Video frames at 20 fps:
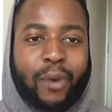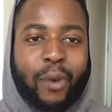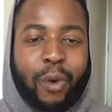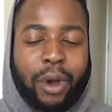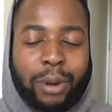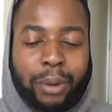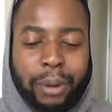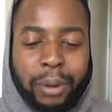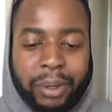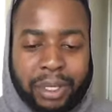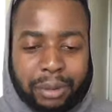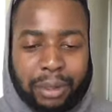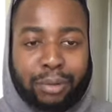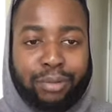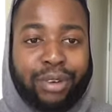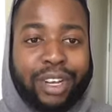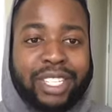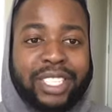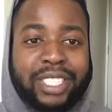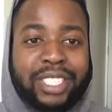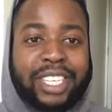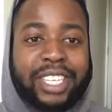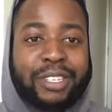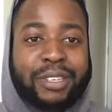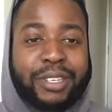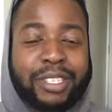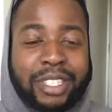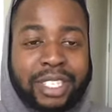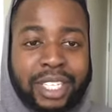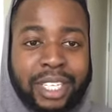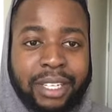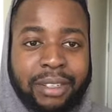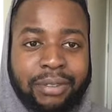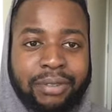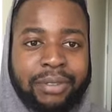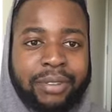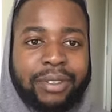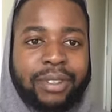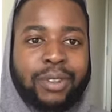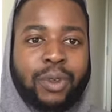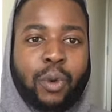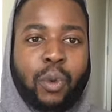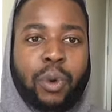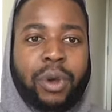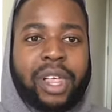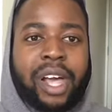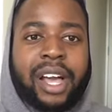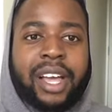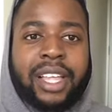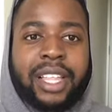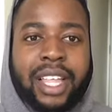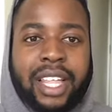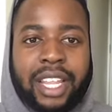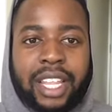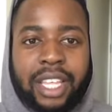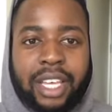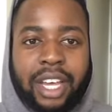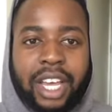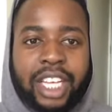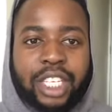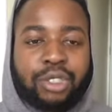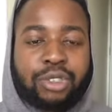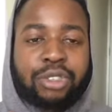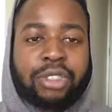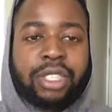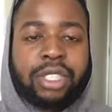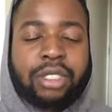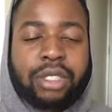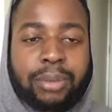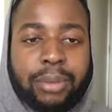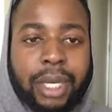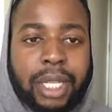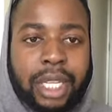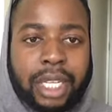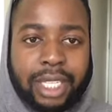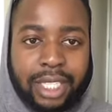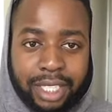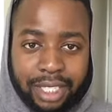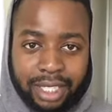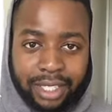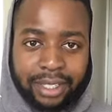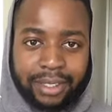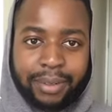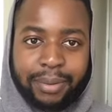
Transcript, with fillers: one moment to be present in yourself without any extra stimulation